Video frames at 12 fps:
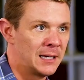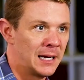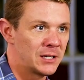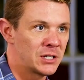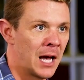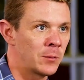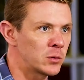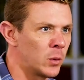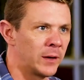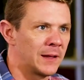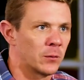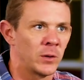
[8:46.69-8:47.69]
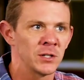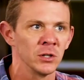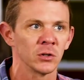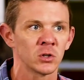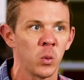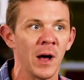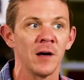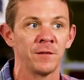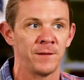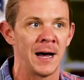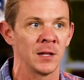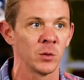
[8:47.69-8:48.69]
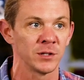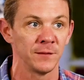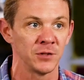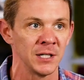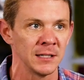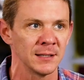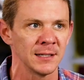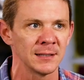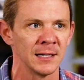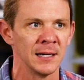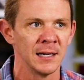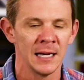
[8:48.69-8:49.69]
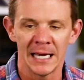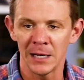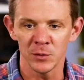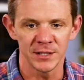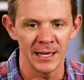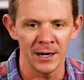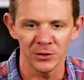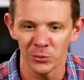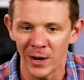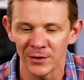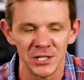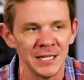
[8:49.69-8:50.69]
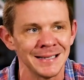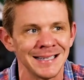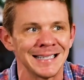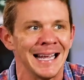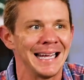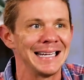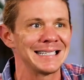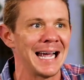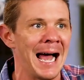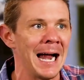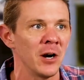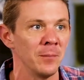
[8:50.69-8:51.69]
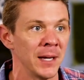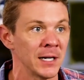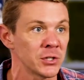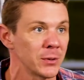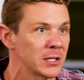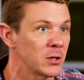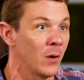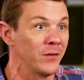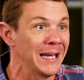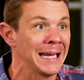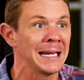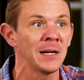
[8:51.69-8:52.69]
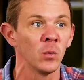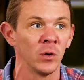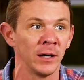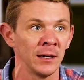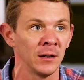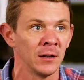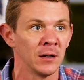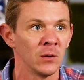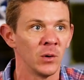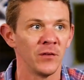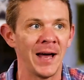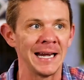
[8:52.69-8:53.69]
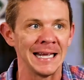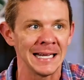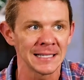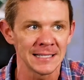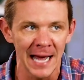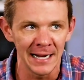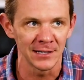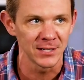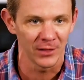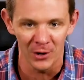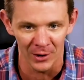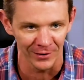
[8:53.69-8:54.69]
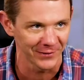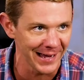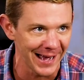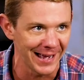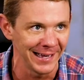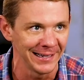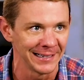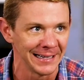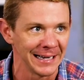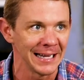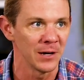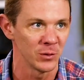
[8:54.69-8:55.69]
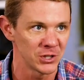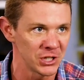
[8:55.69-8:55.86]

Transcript: And John was one of the original 12 followers of Jesus. He was there throughout Jesus' entire ministry. So if anyone would have had insight into the heart of God, it was